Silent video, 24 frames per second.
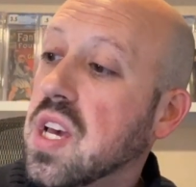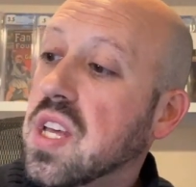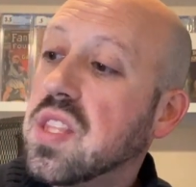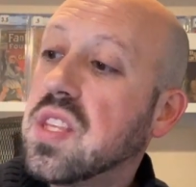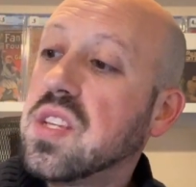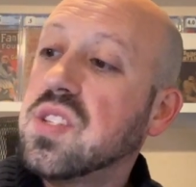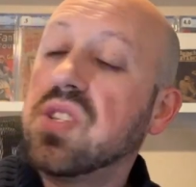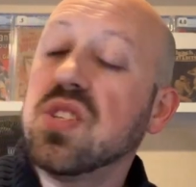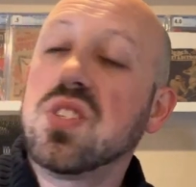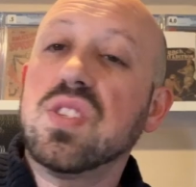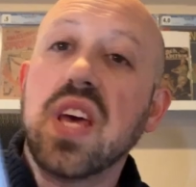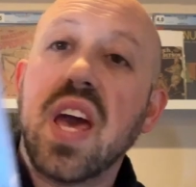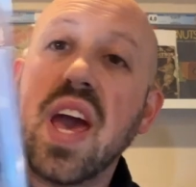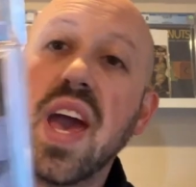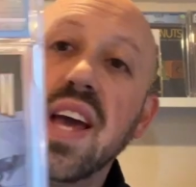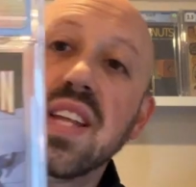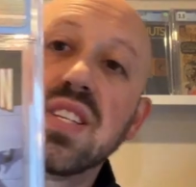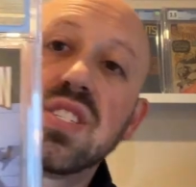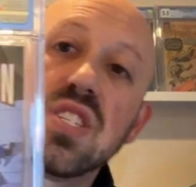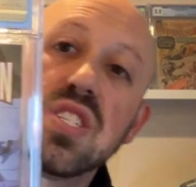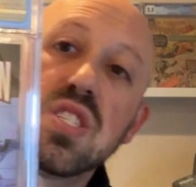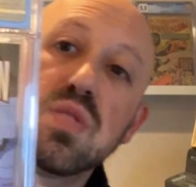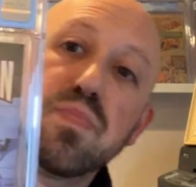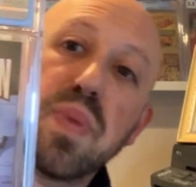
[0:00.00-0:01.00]
This is
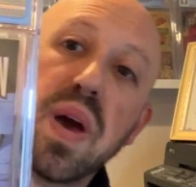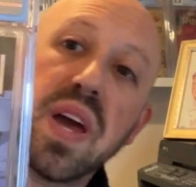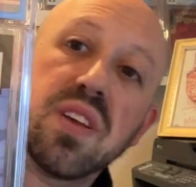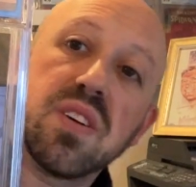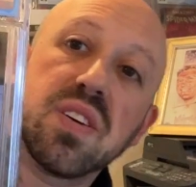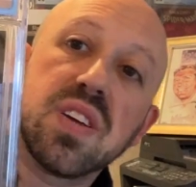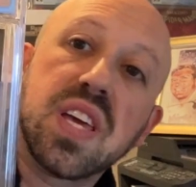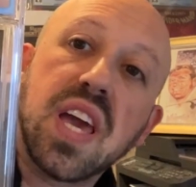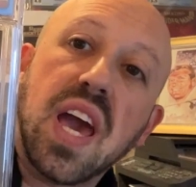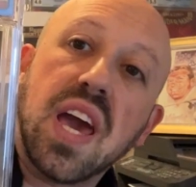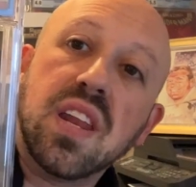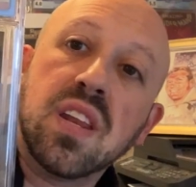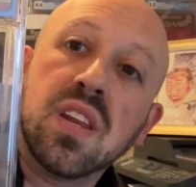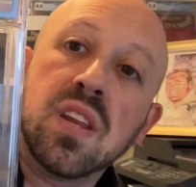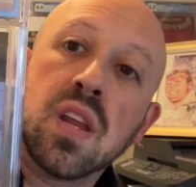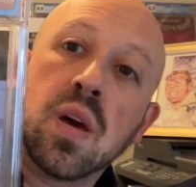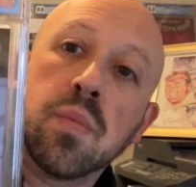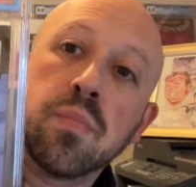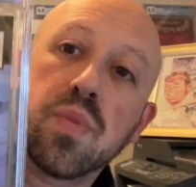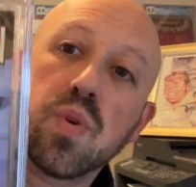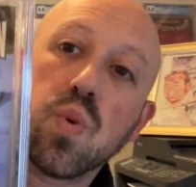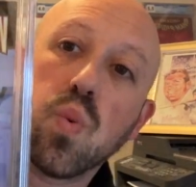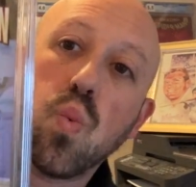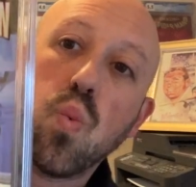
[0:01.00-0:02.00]
Edge of Spider-Geddon
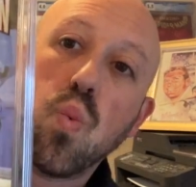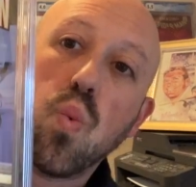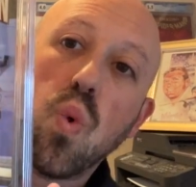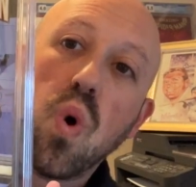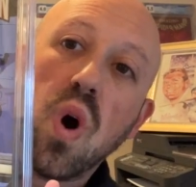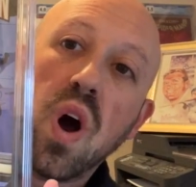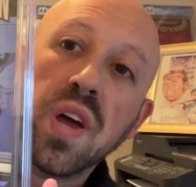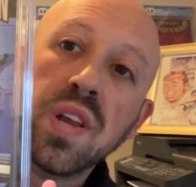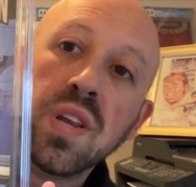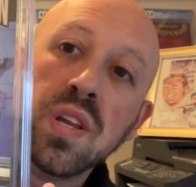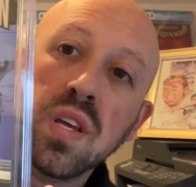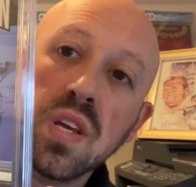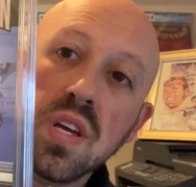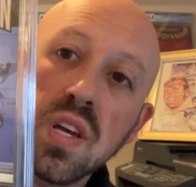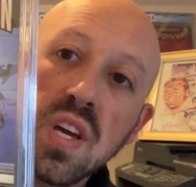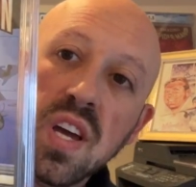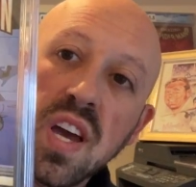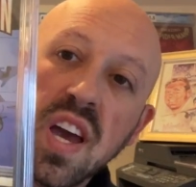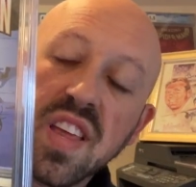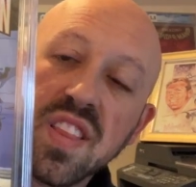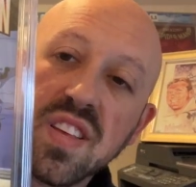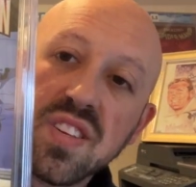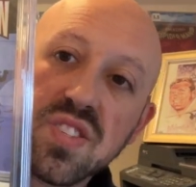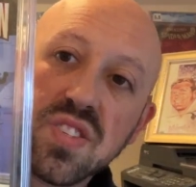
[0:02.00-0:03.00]
#1,
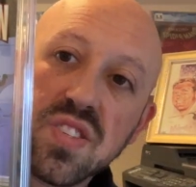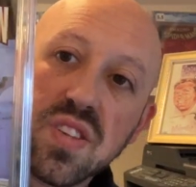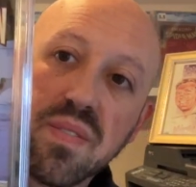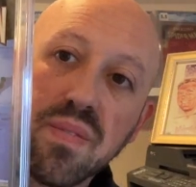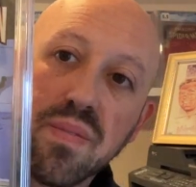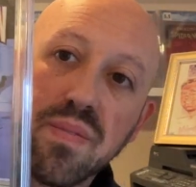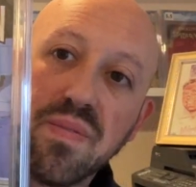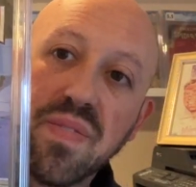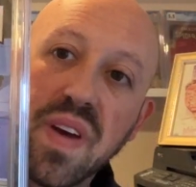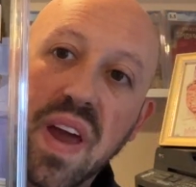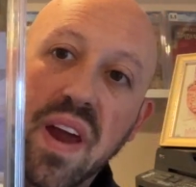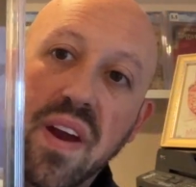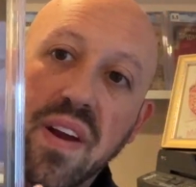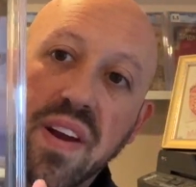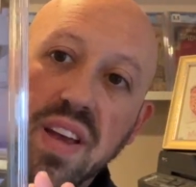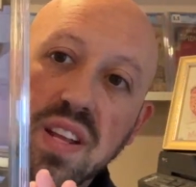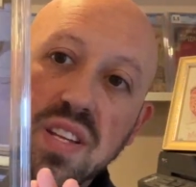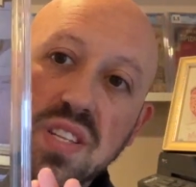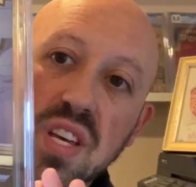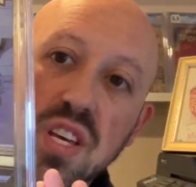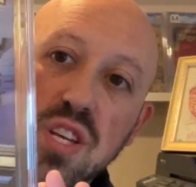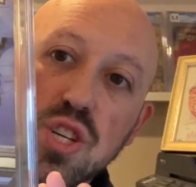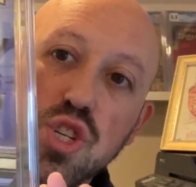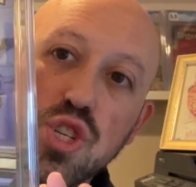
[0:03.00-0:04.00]
and this is a
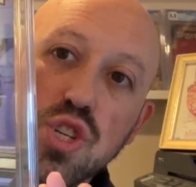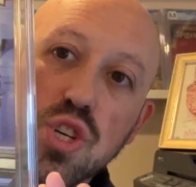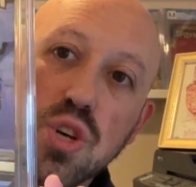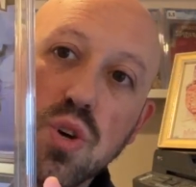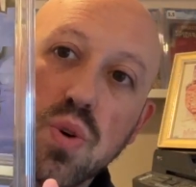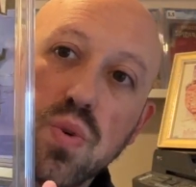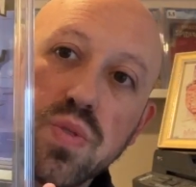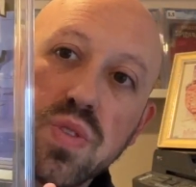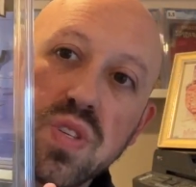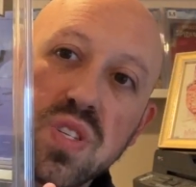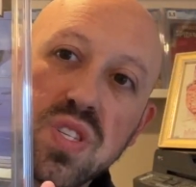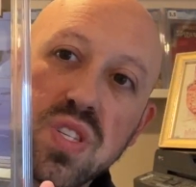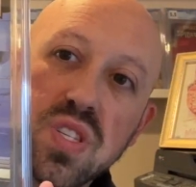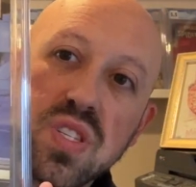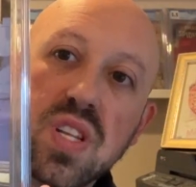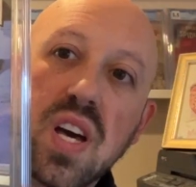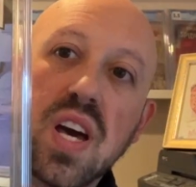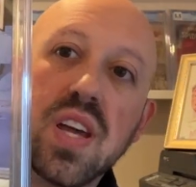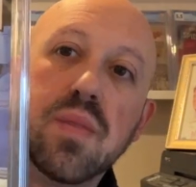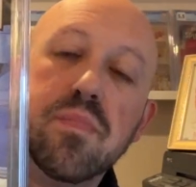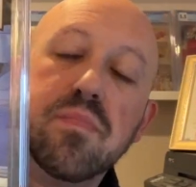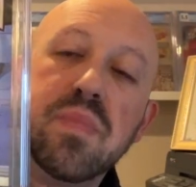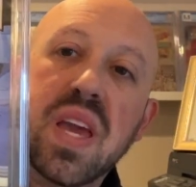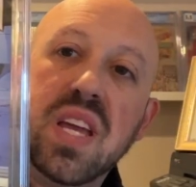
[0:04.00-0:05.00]
variant issue. This is
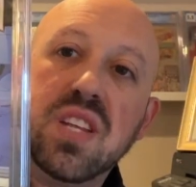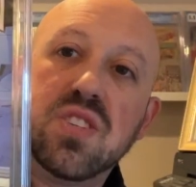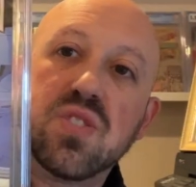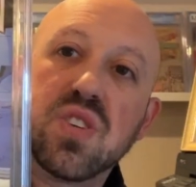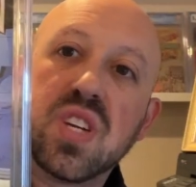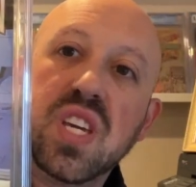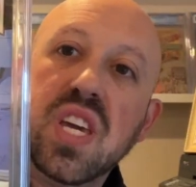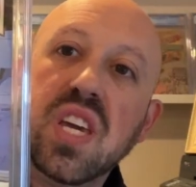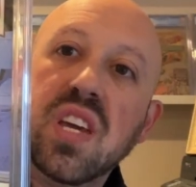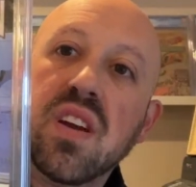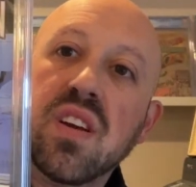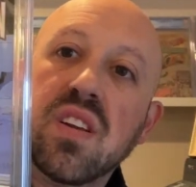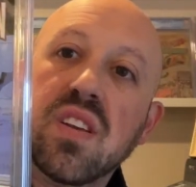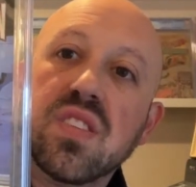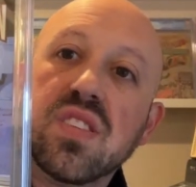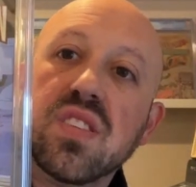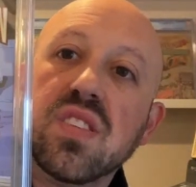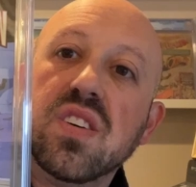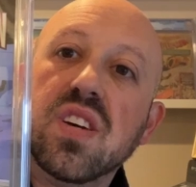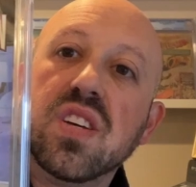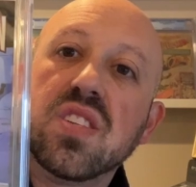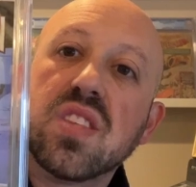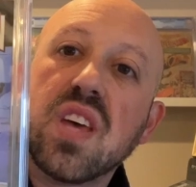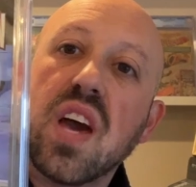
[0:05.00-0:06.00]
not a major key or
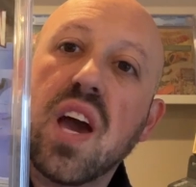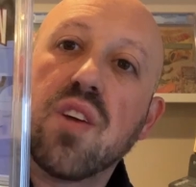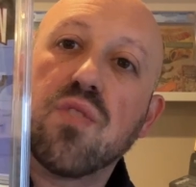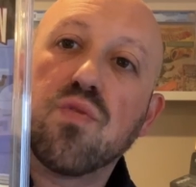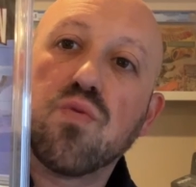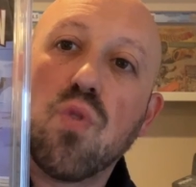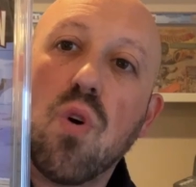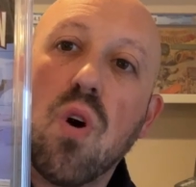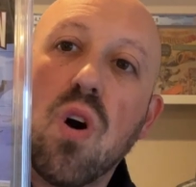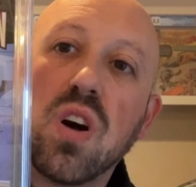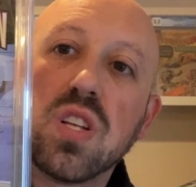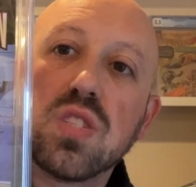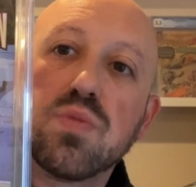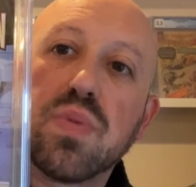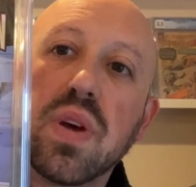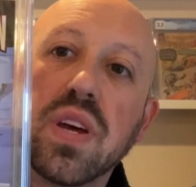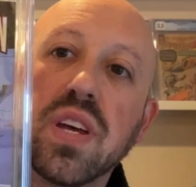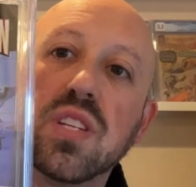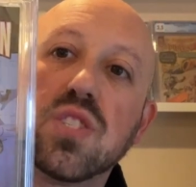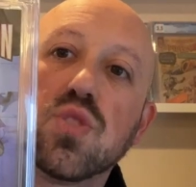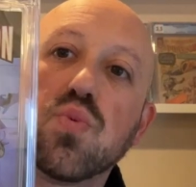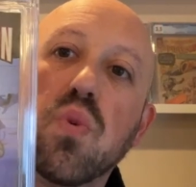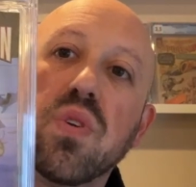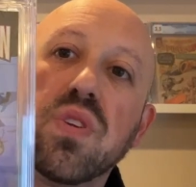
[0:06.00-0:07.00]
anything like that. Raw, it's
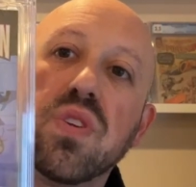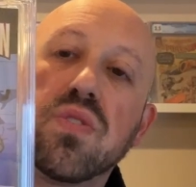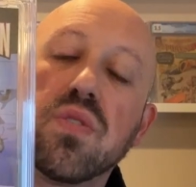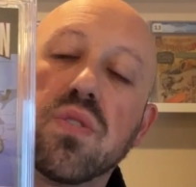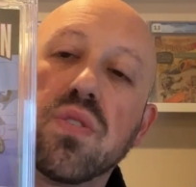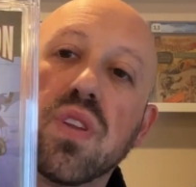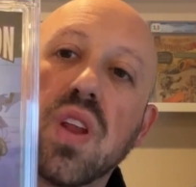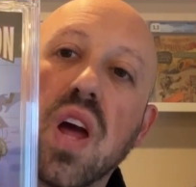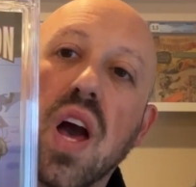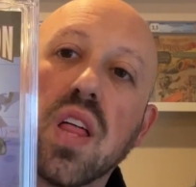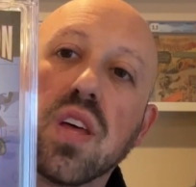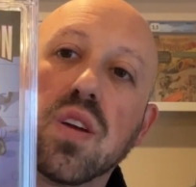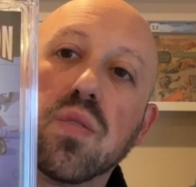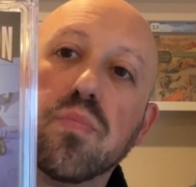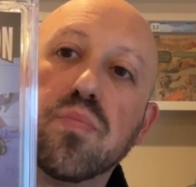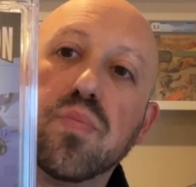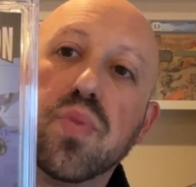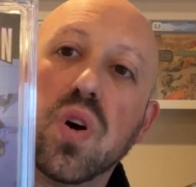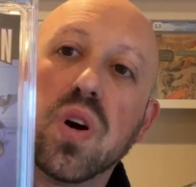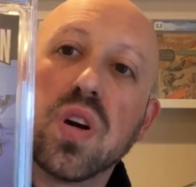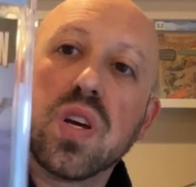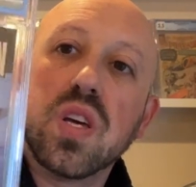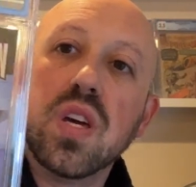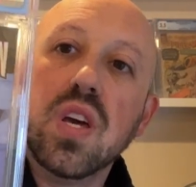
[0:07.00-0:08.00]
probably a $20, $30
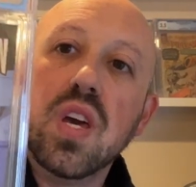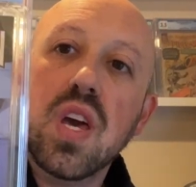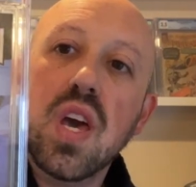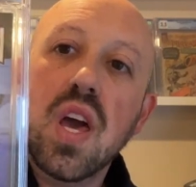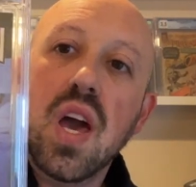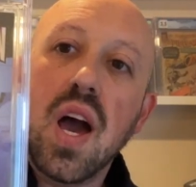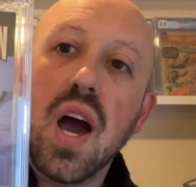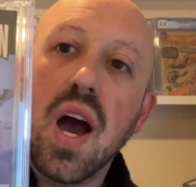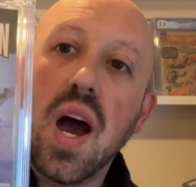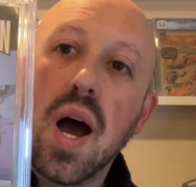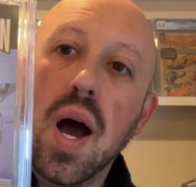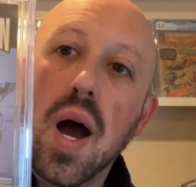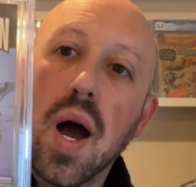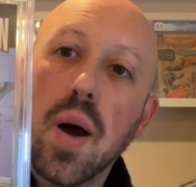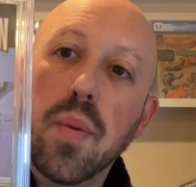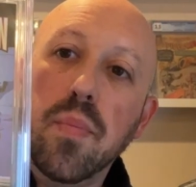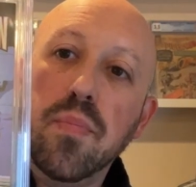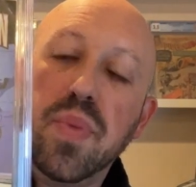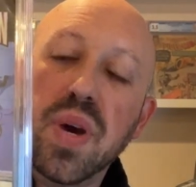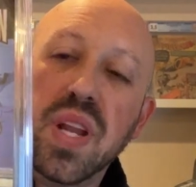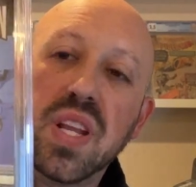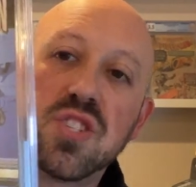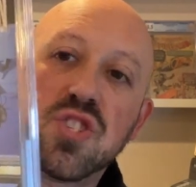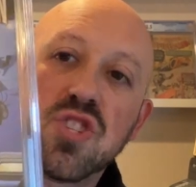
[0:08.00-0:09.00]
book,
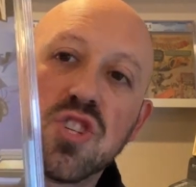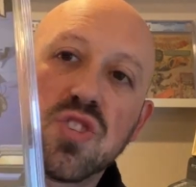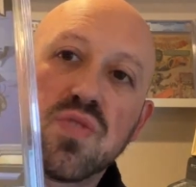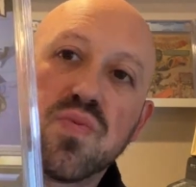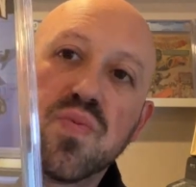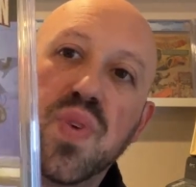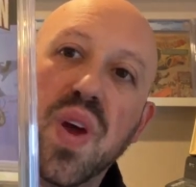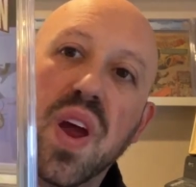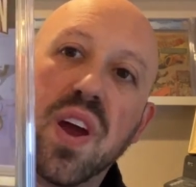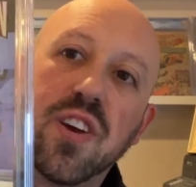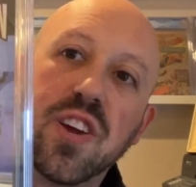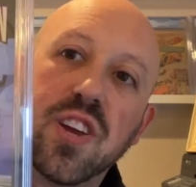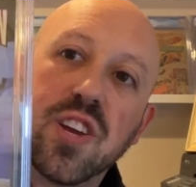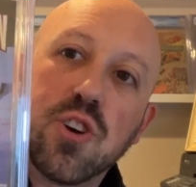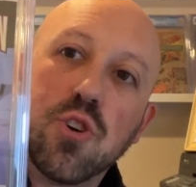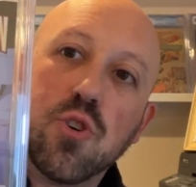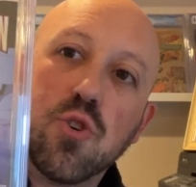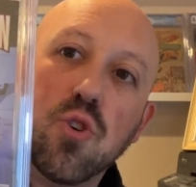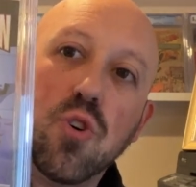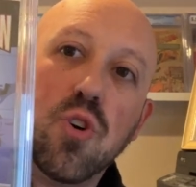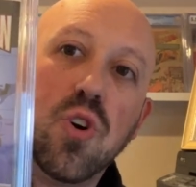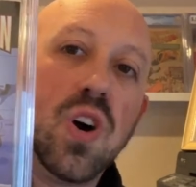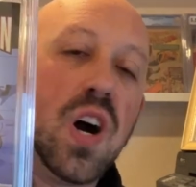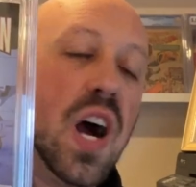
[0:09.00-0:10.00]
but it's just very
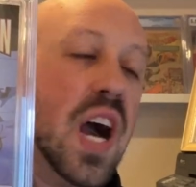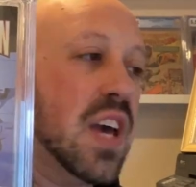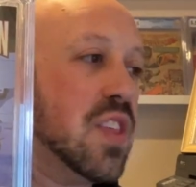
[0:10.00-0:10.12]
cool.